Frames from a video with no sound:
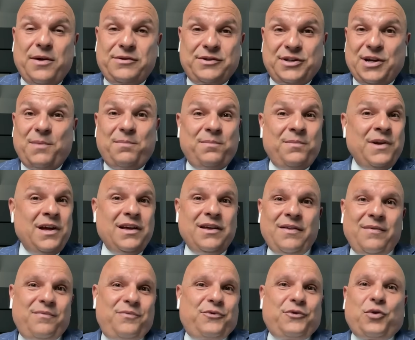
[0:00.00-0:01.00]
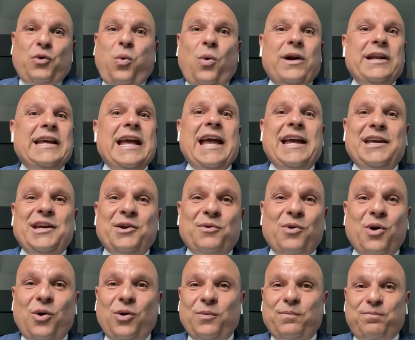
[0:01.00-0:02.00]
Some
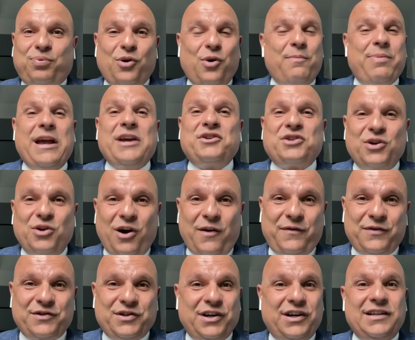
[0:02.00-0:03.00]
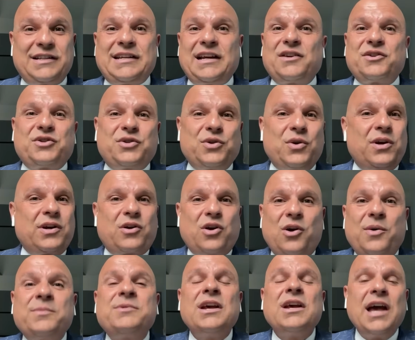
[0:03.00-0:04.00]
28-year-old probation officer can tell Sean
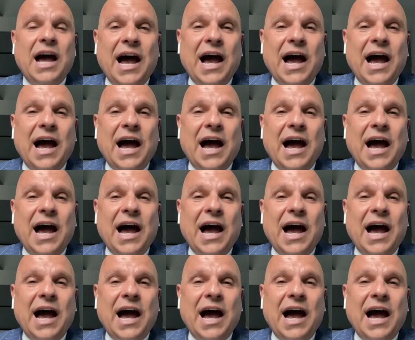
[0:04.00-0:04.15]
Combs,